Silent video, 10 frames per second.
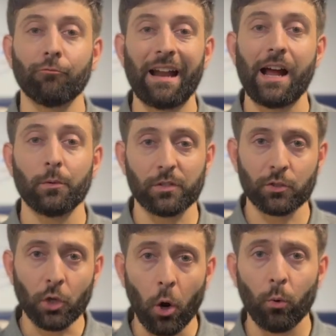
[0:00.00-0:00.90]
rounds
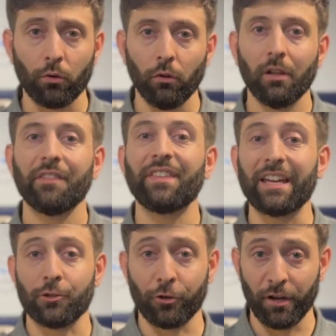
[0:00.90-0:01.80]
total
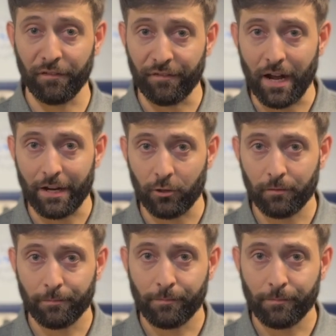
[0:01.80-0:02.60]
that you're going to fire.